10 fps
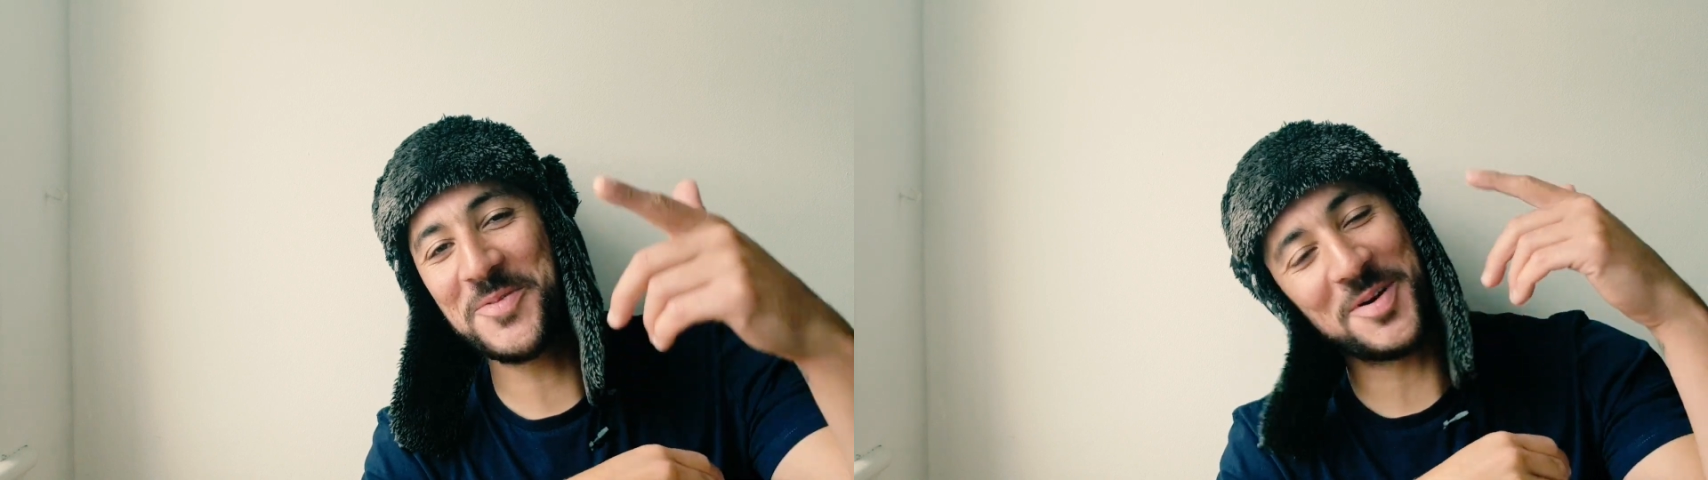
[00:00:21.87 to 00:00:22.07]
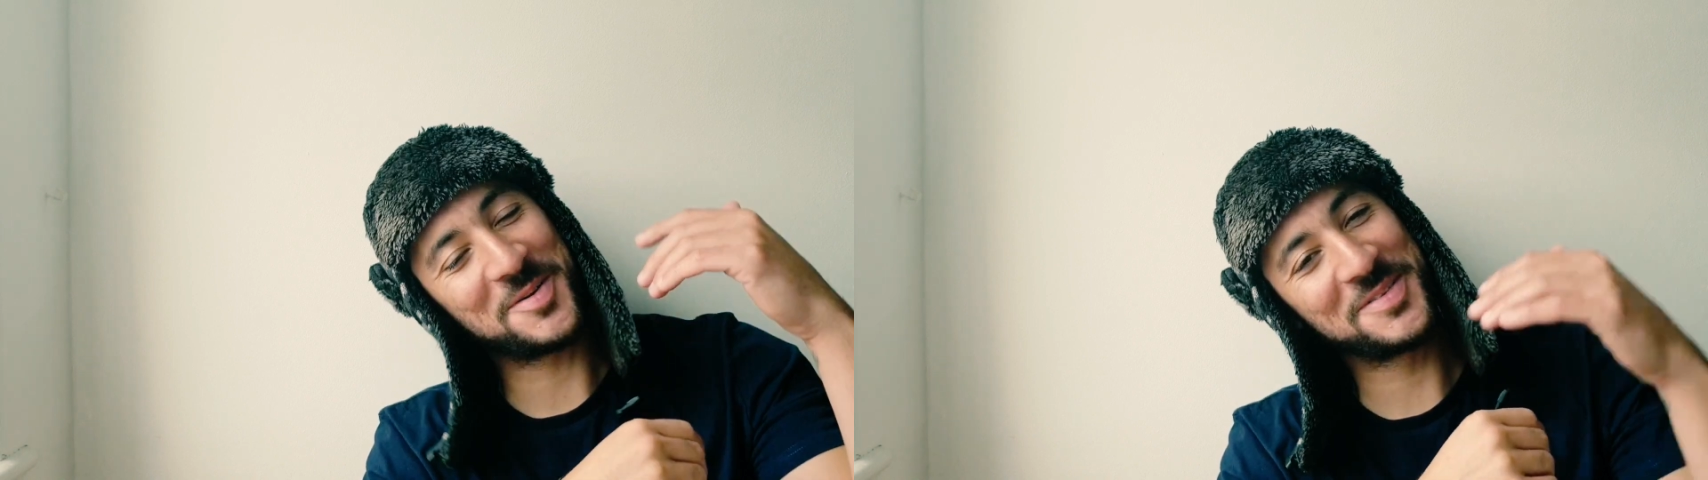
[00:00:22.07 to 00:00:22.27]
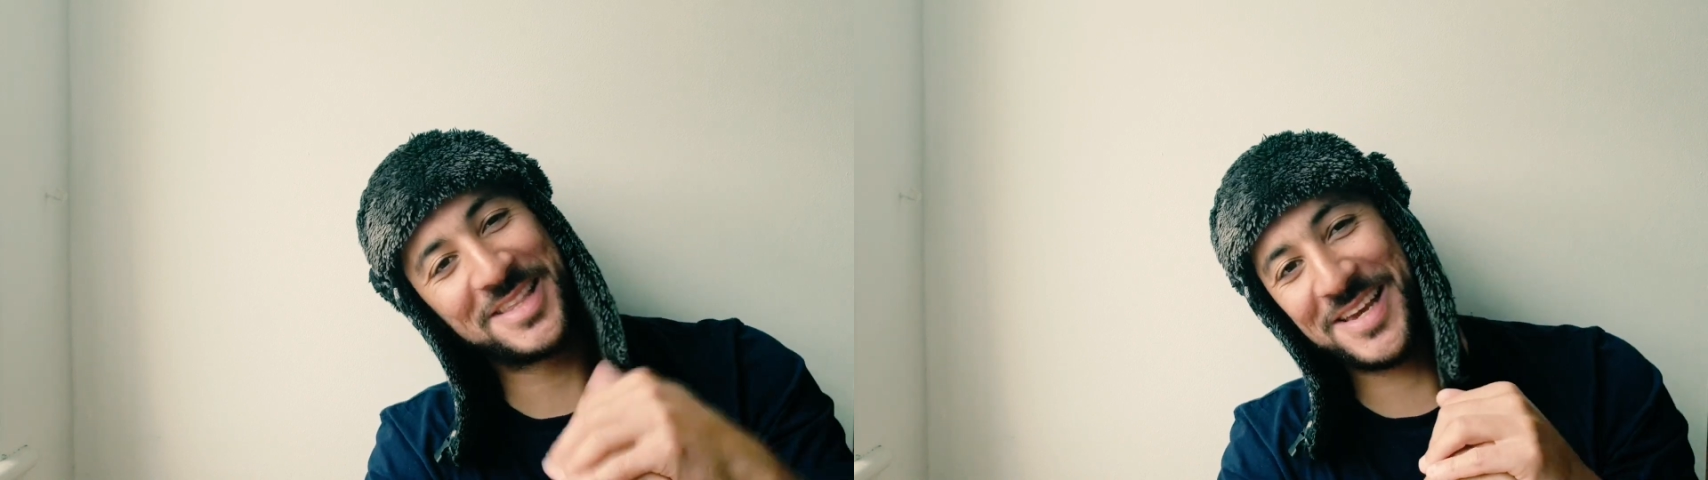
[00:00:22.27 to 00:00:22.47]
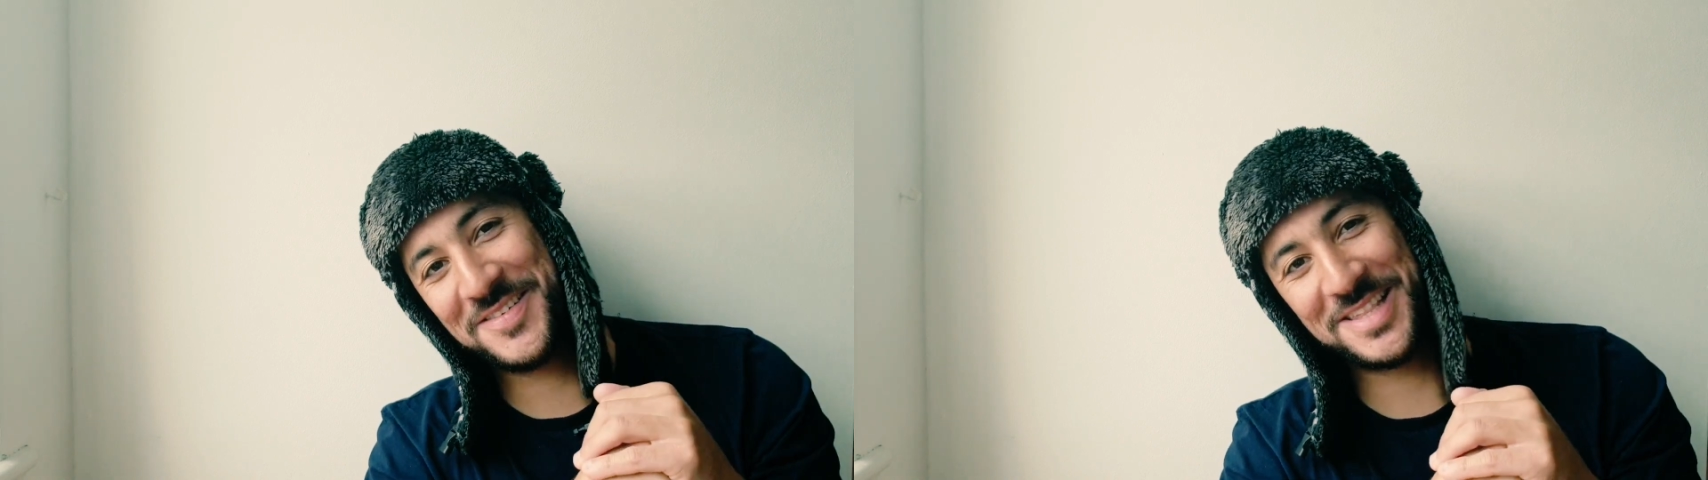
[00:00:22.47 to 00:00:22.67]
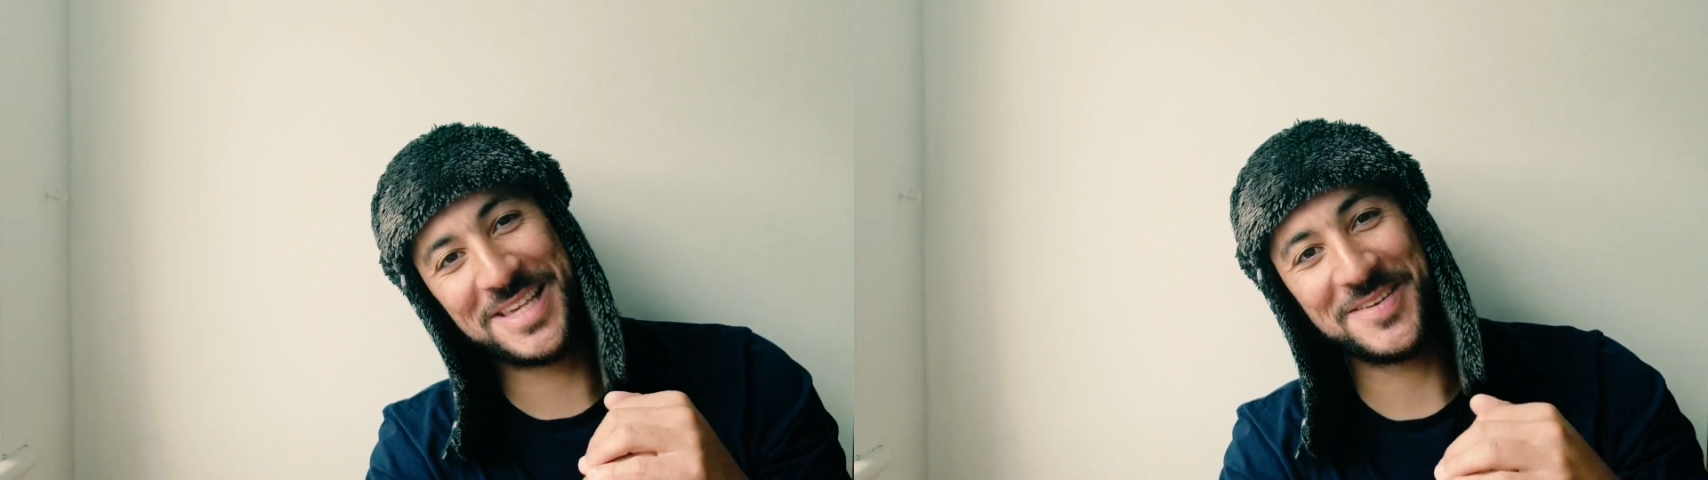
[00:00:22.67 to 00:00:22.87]
Welcome to
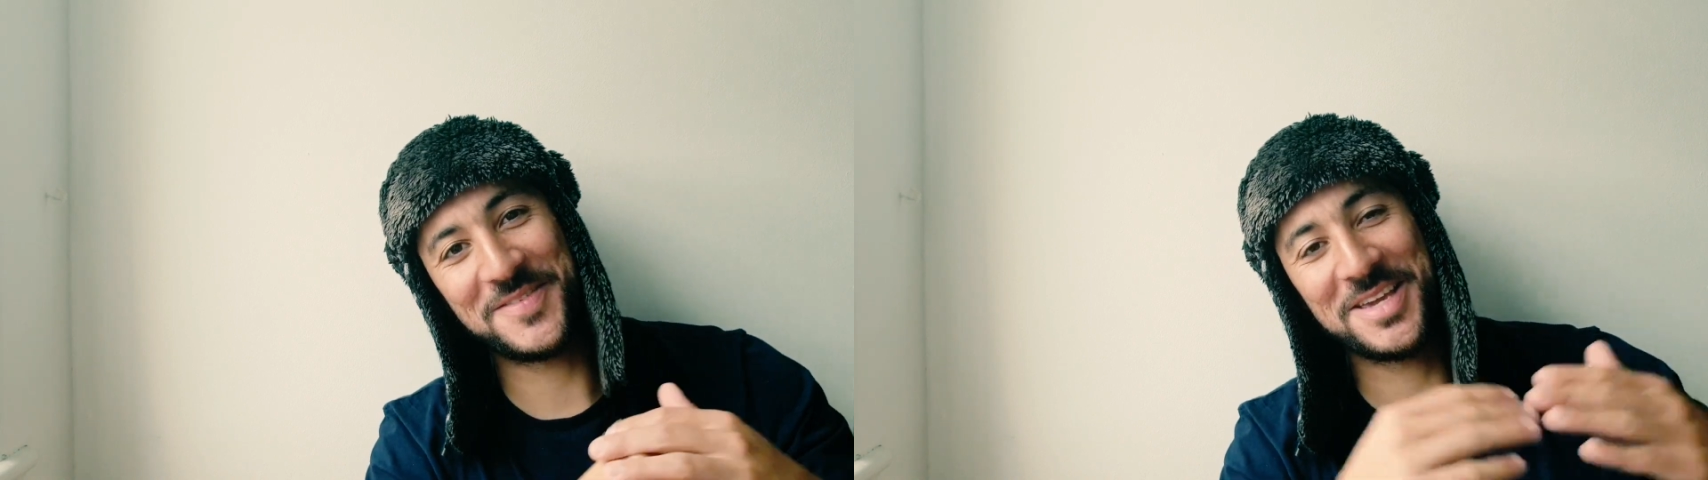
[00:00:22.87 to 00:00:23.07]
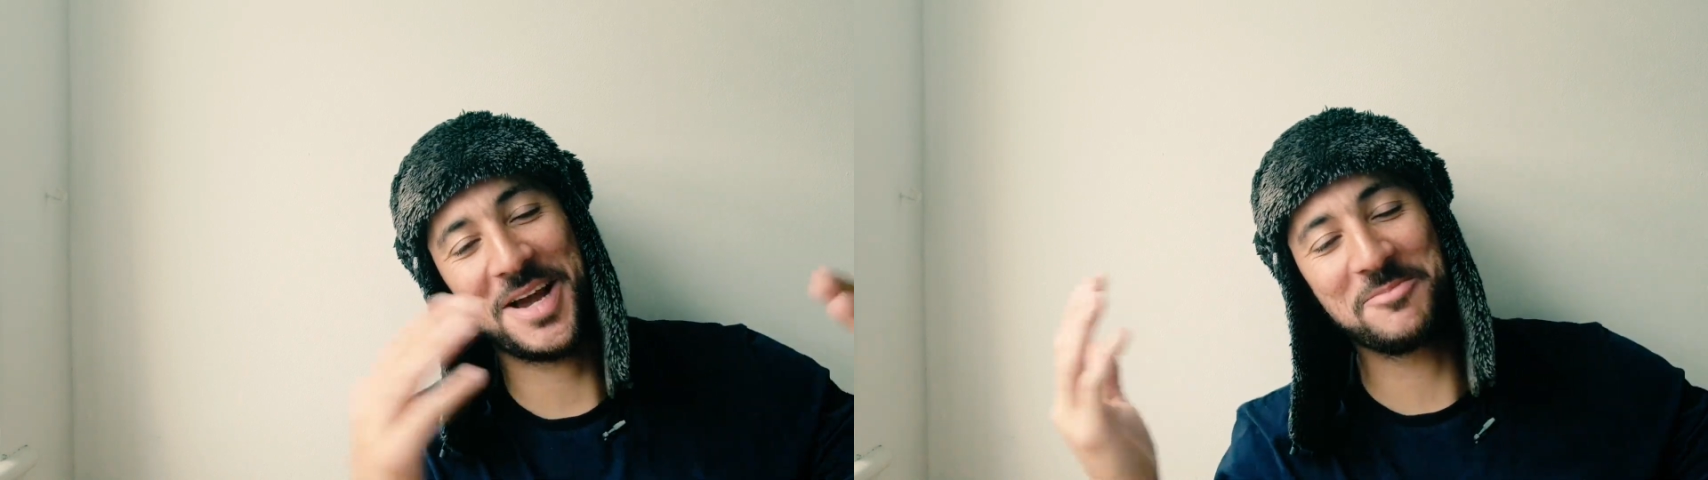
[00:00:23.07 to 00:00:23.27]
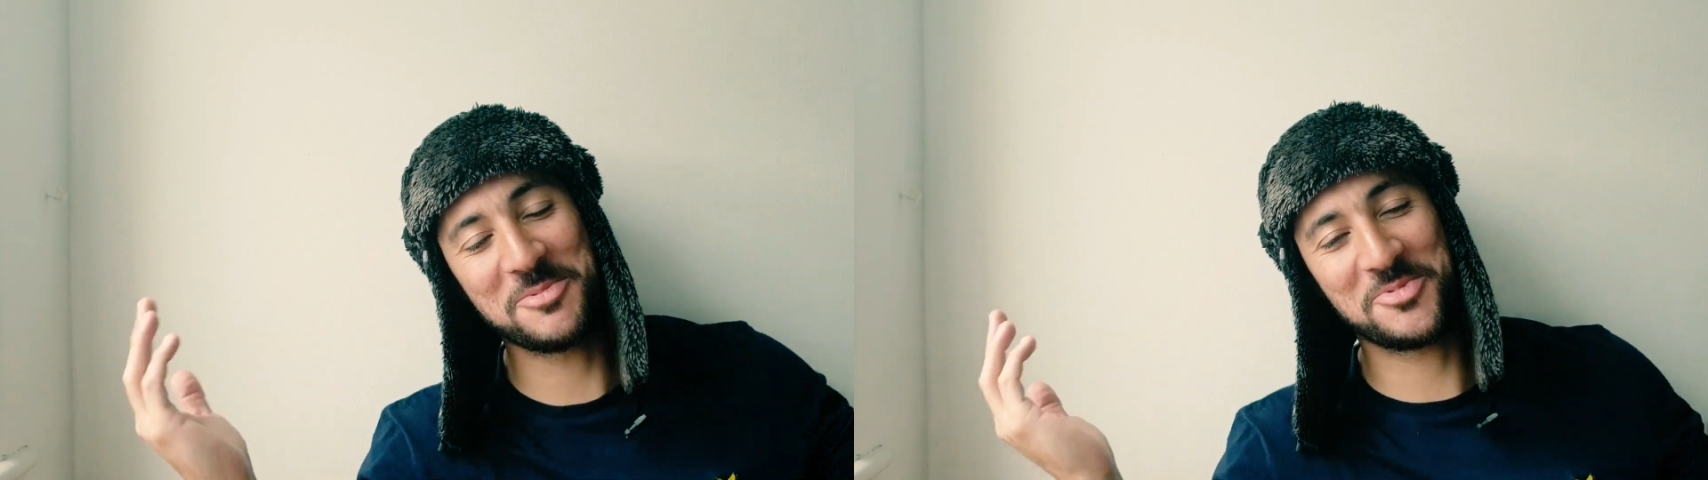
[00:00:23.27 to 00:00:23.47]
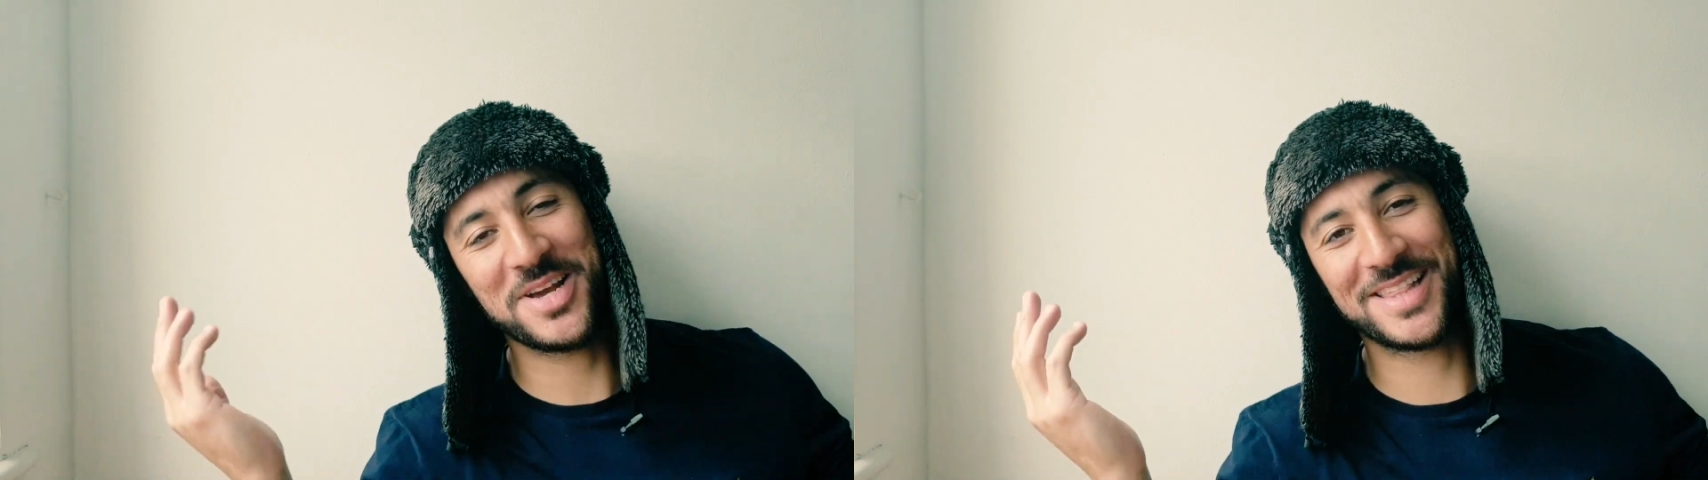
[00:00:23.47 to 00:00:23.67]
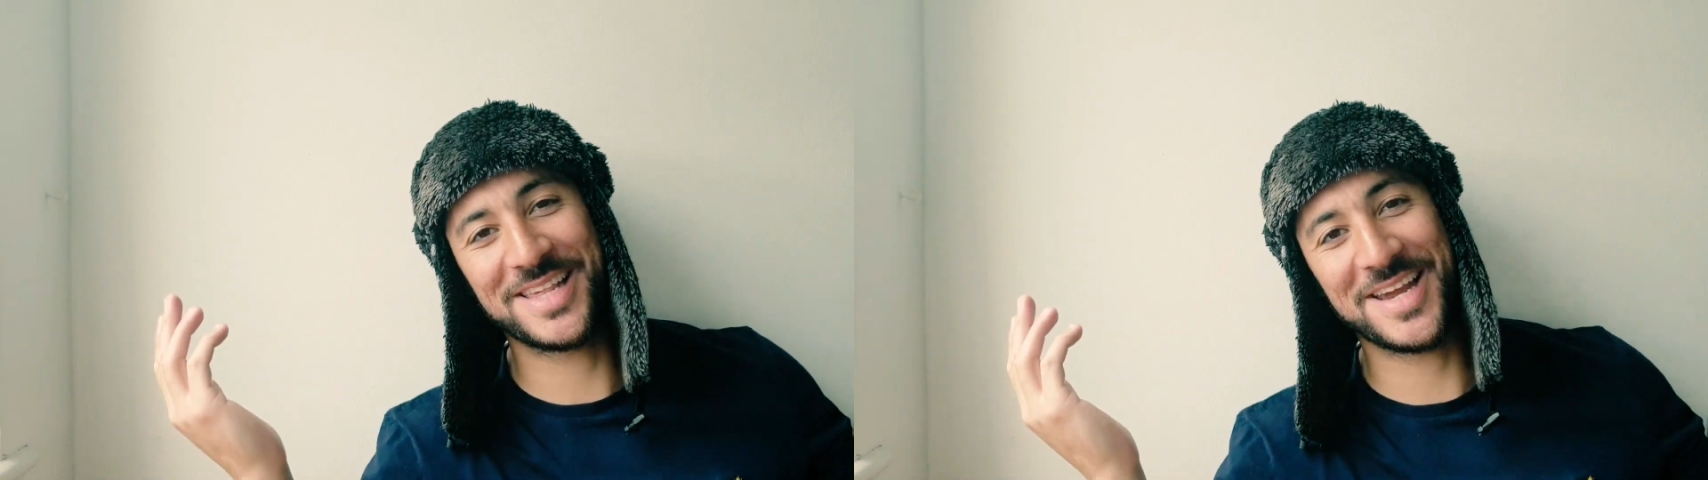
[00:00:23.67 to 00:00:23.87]
T34RIN TV. I'm your
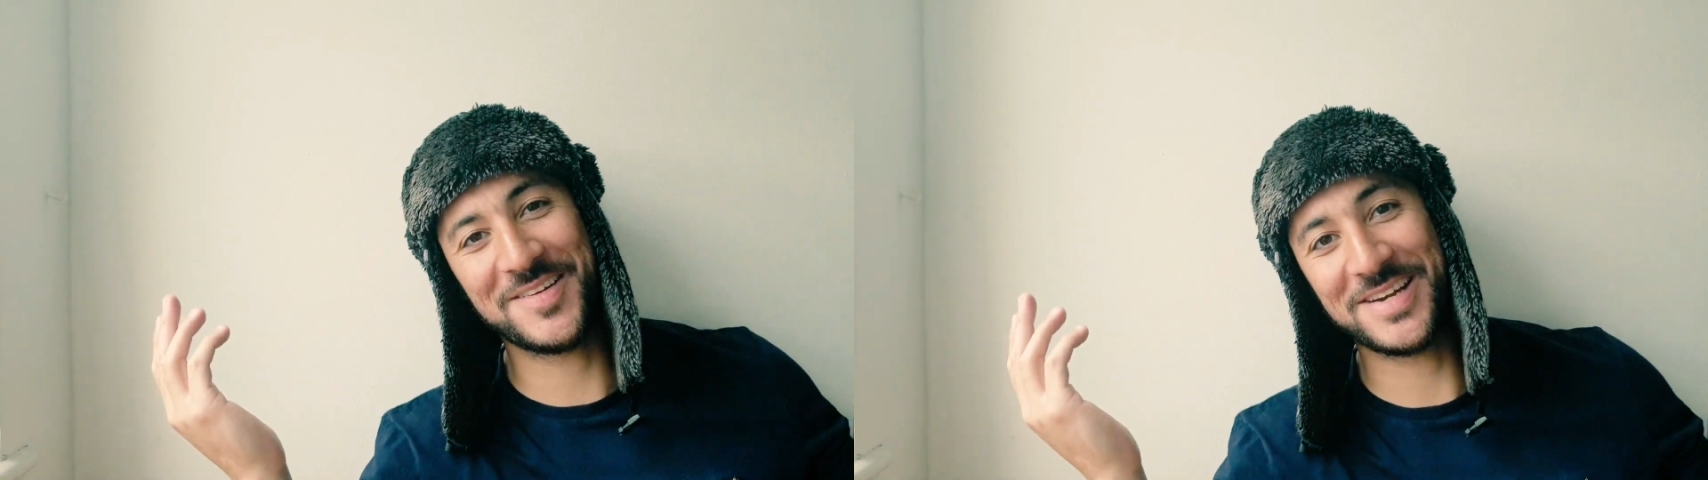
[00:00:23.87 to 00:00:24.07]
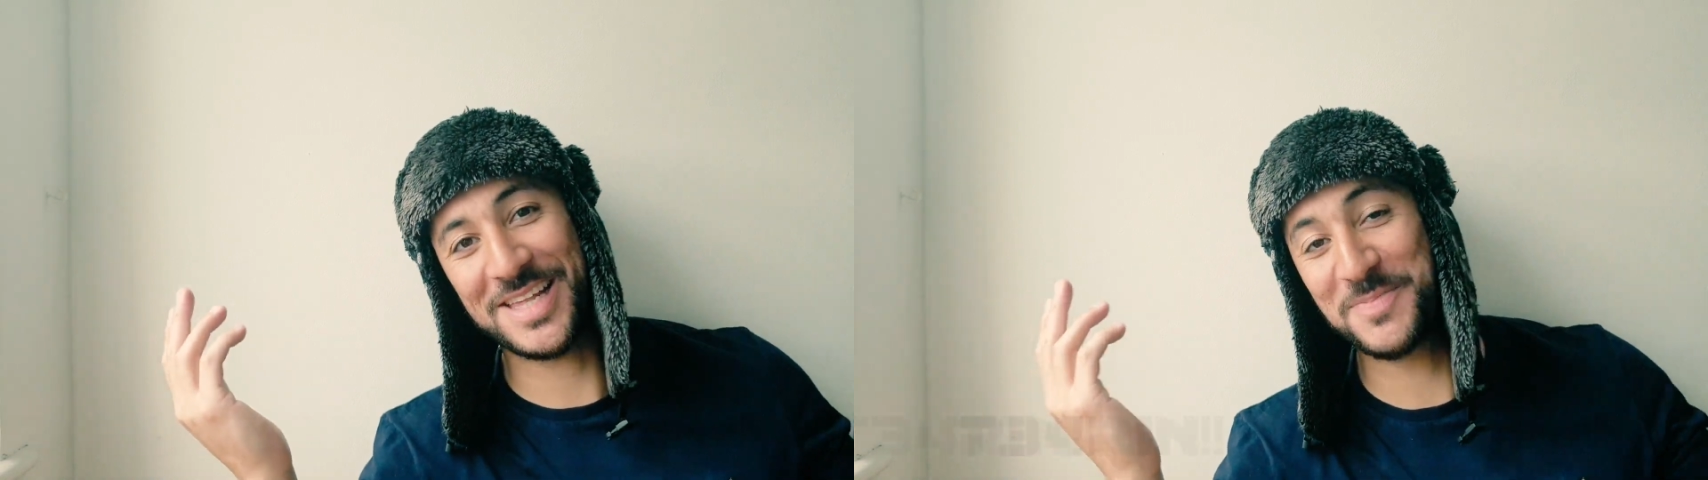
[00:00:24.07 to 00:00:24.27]
boy T34RIN.